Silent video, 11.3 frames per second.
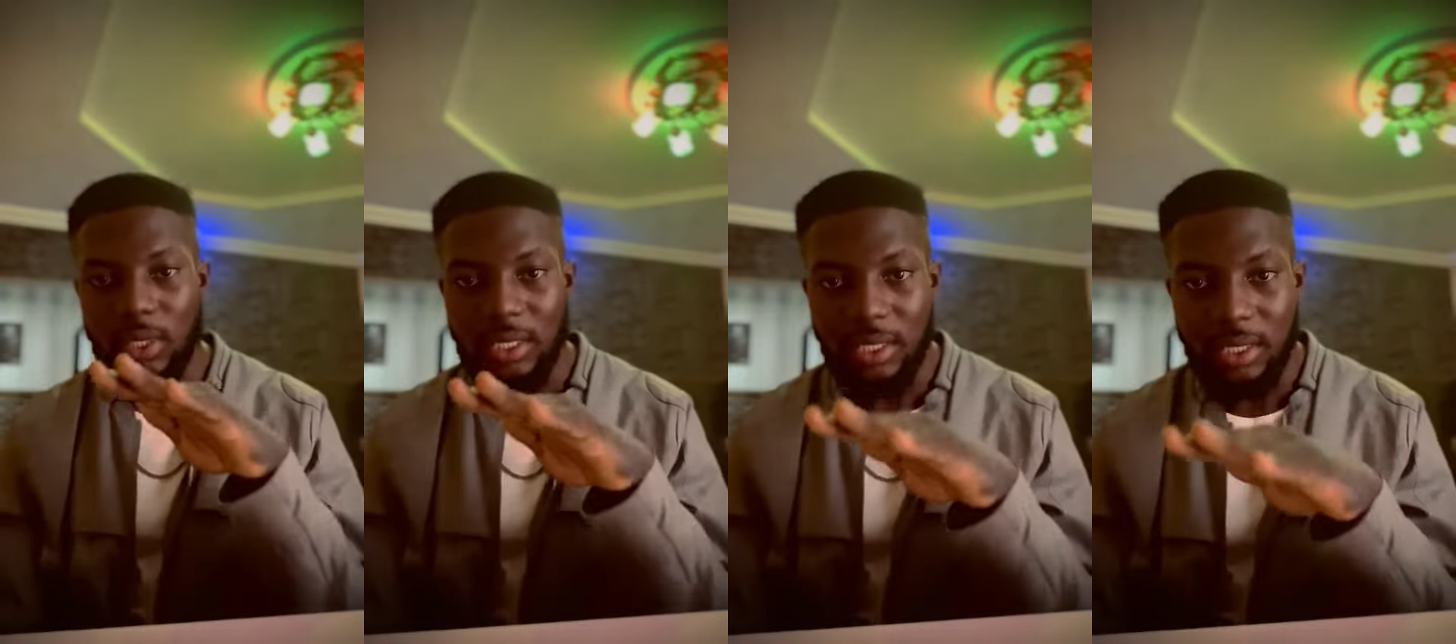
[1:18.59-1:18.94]

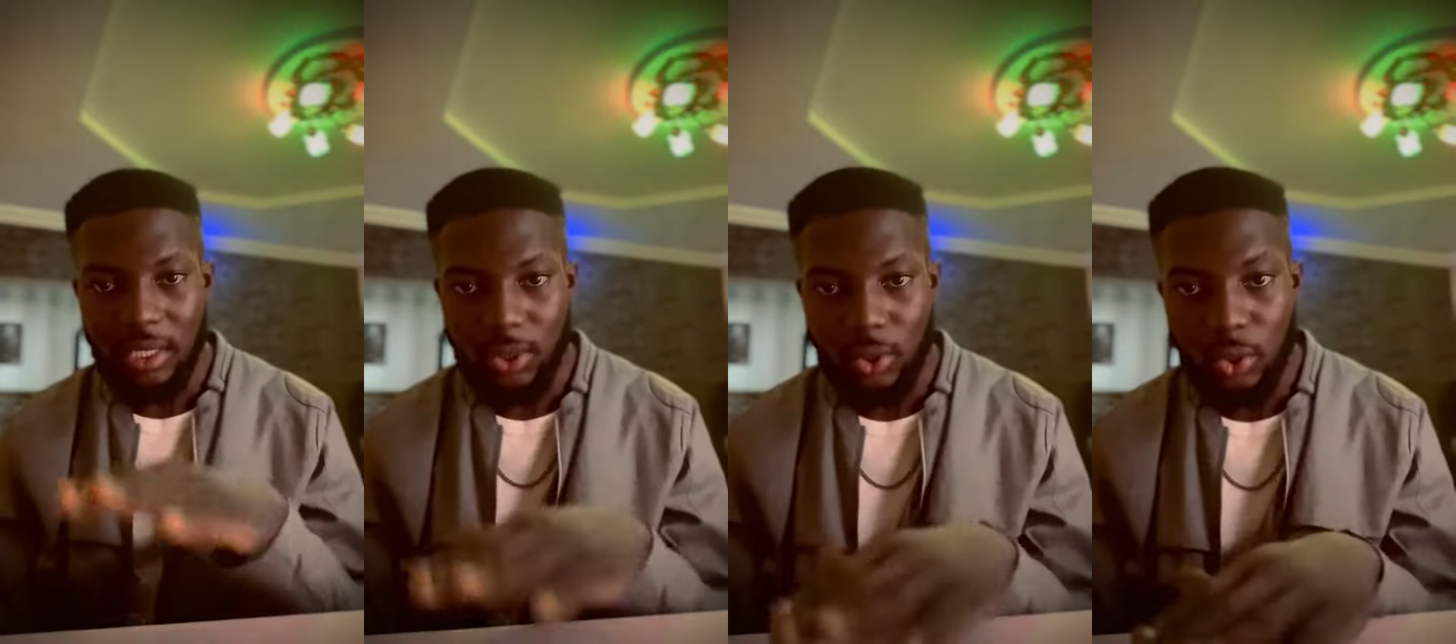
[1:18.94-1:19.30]
the
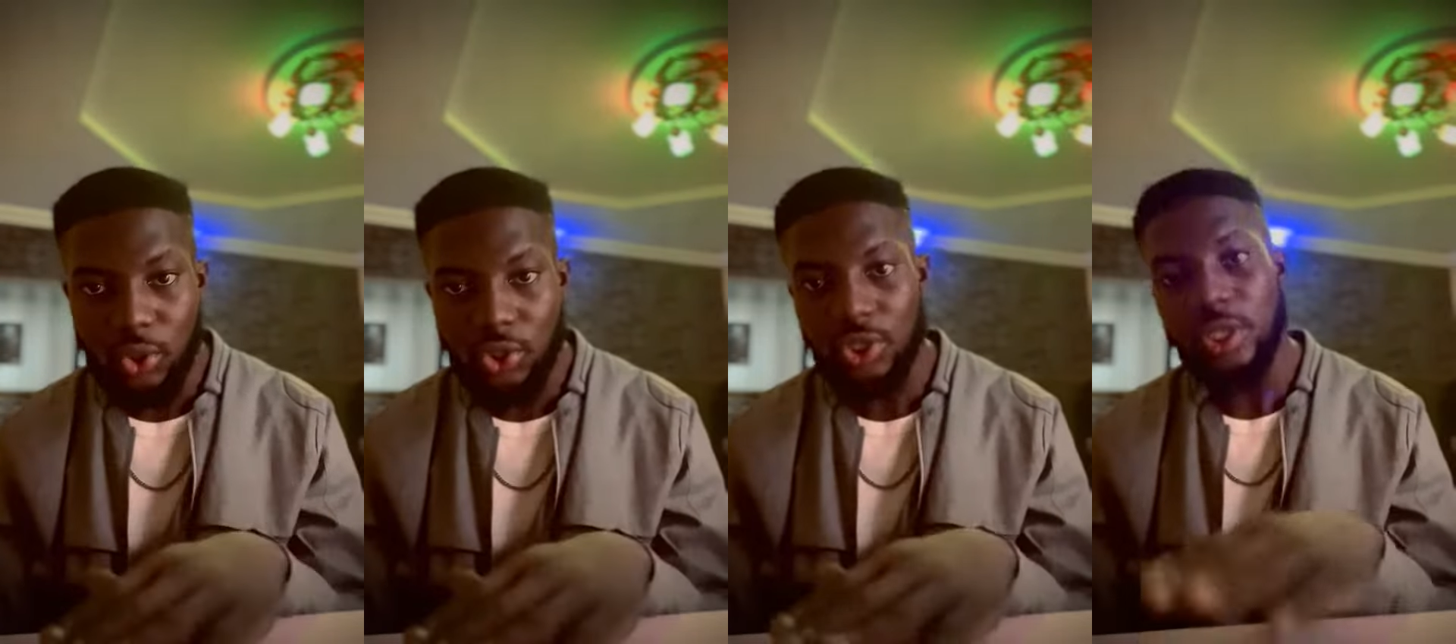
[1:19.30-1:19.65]

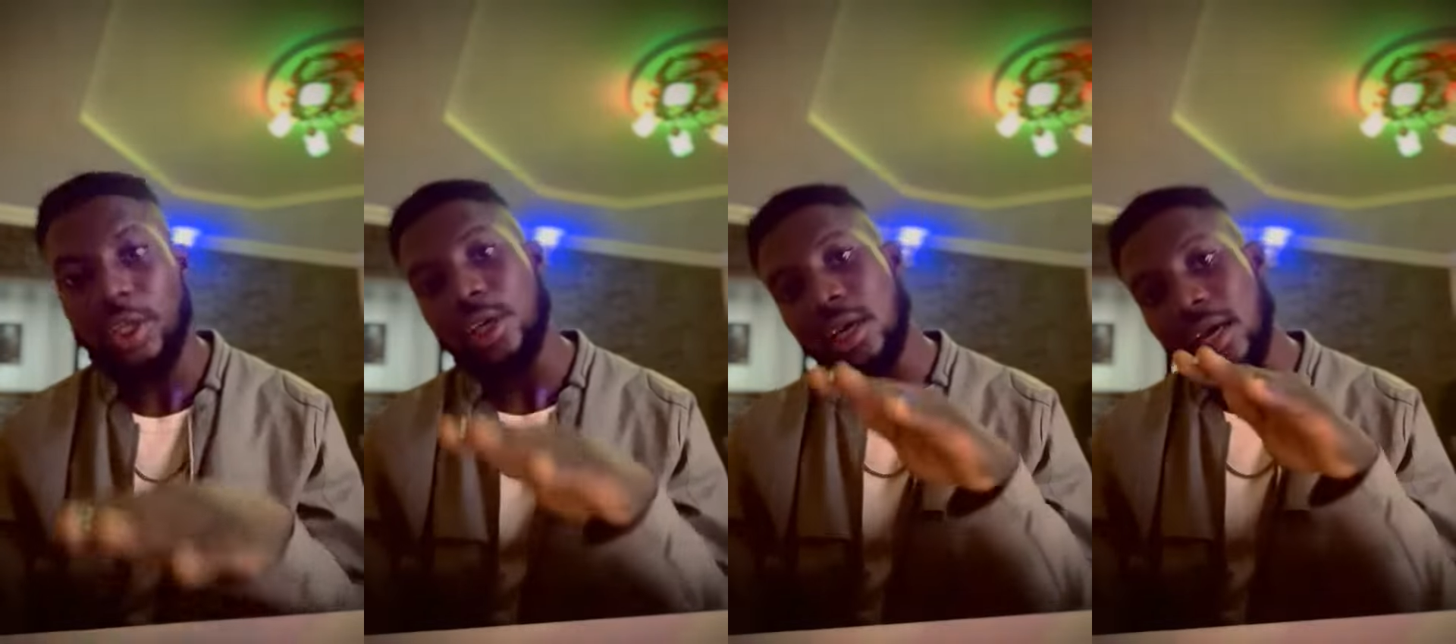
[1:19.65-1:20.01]

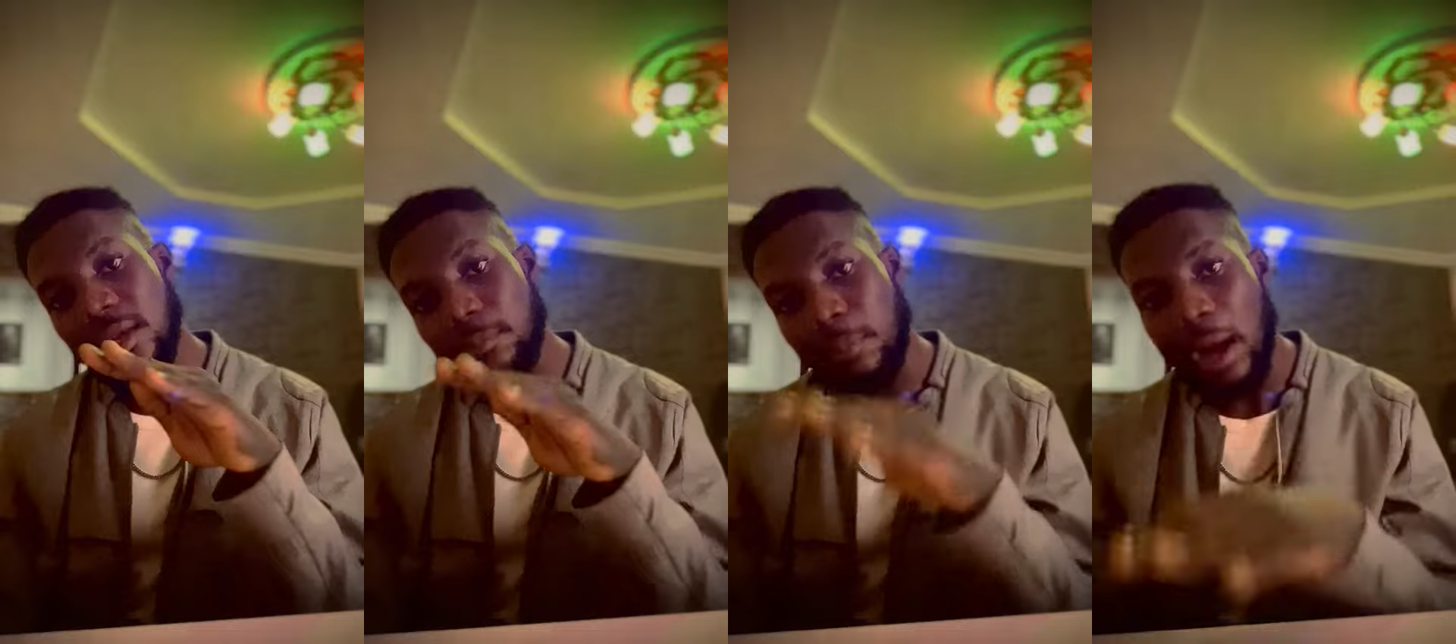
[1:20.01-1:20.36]
technology
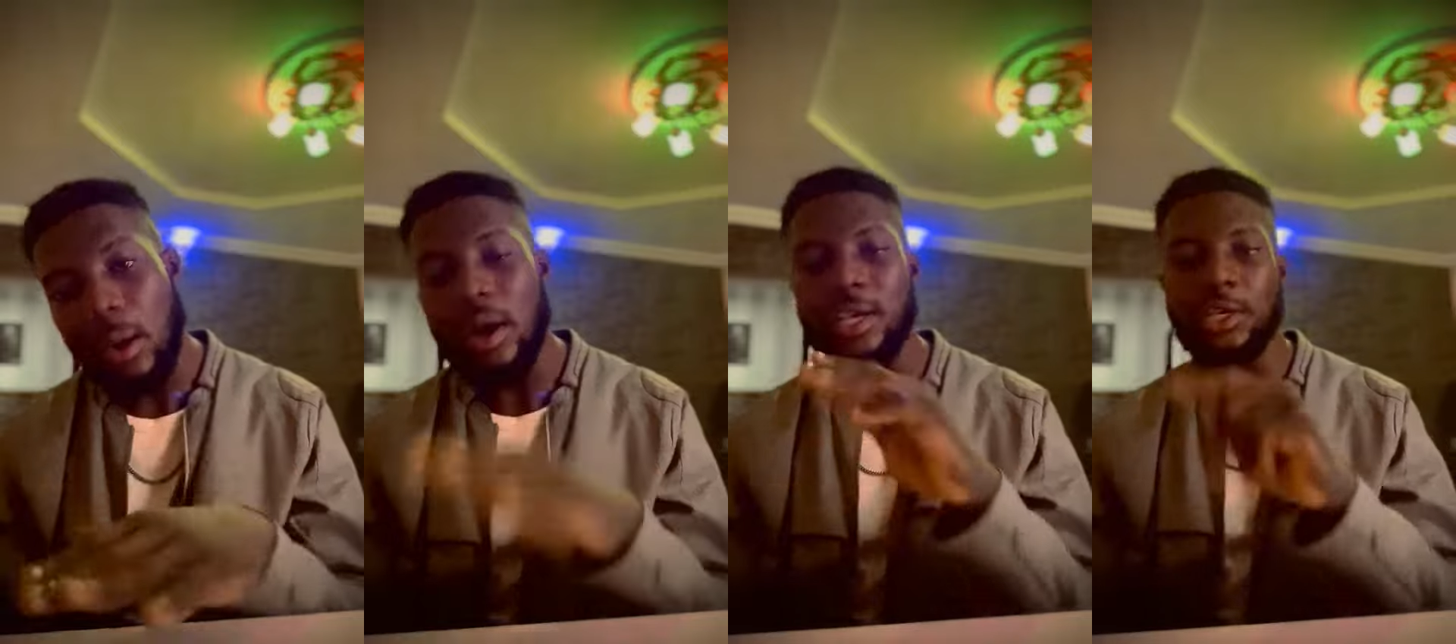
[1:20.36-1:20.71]
and
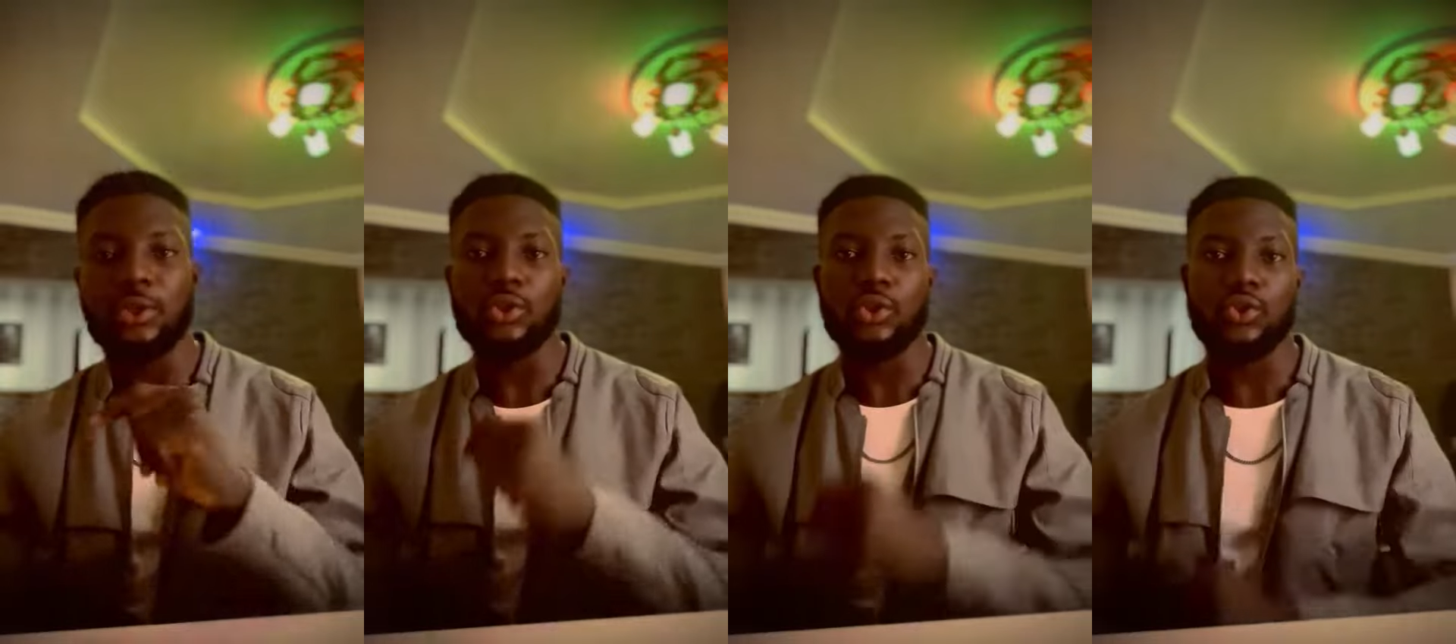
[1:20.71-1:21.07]
power
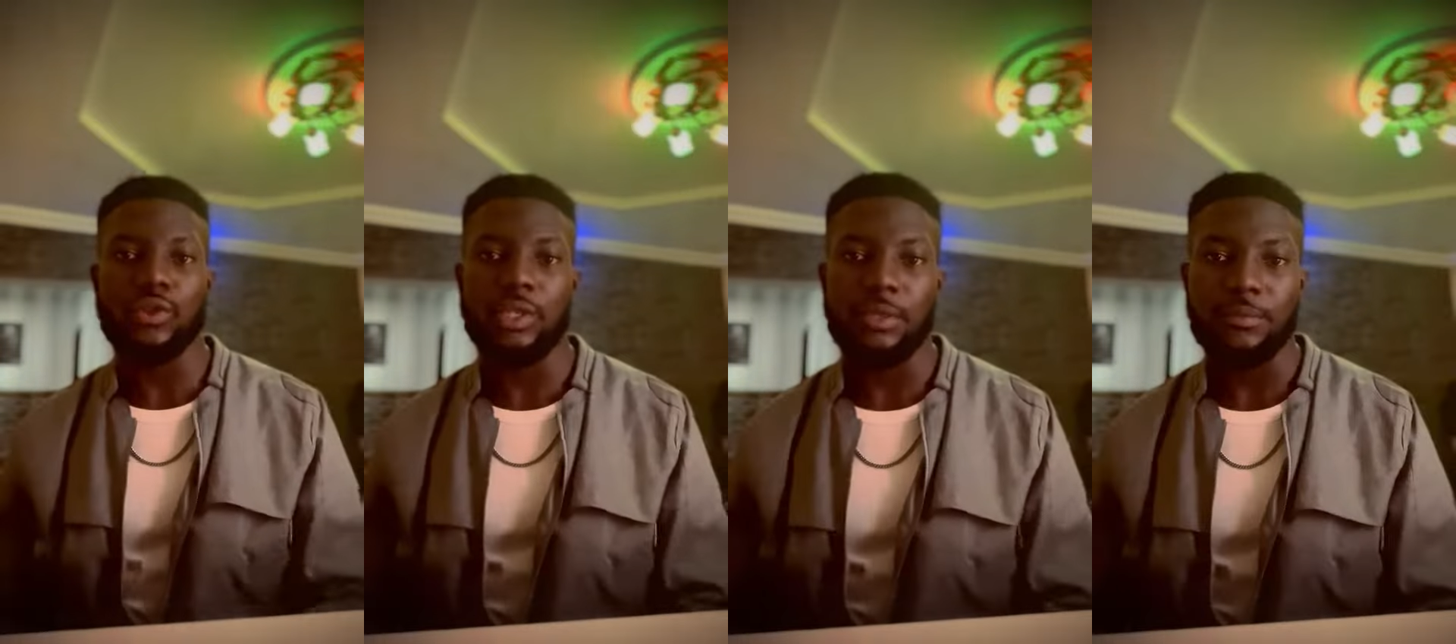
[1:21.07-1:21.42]

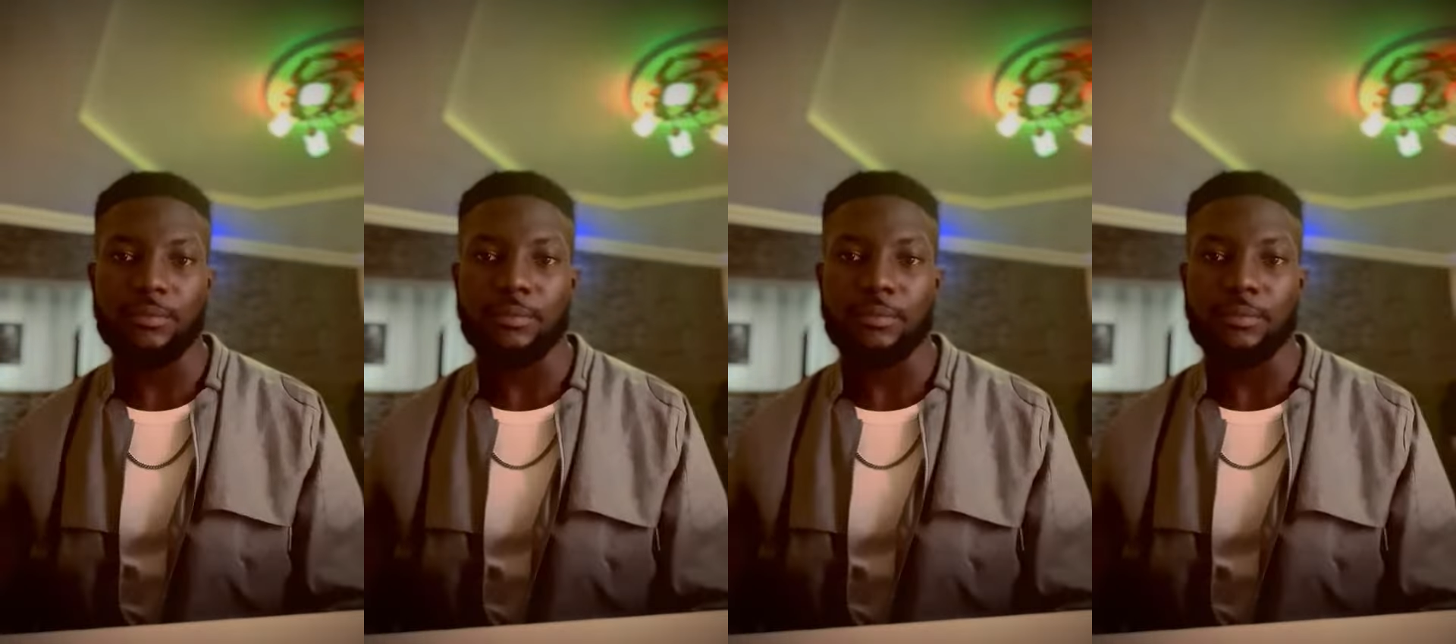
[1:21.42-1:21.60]
industry.